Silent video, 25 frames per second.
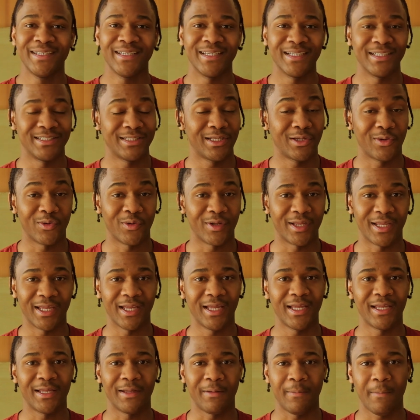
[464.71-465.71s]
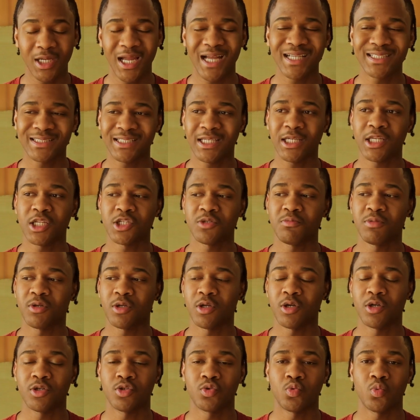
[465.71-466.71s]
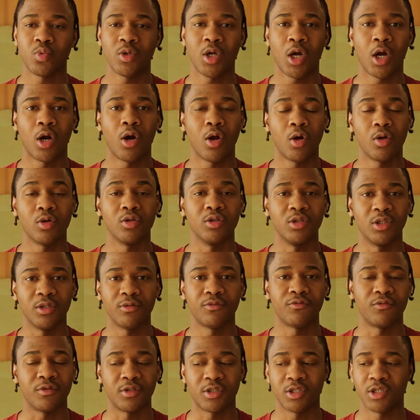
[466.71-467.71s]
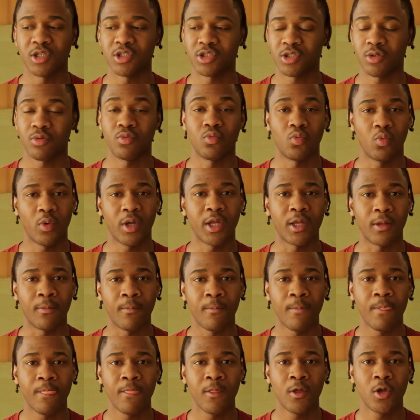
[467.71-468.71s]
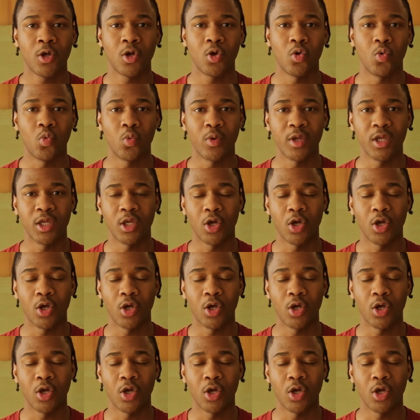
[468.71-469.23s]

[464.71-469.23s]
It's not okay. I say this because we are all different in a certain way. We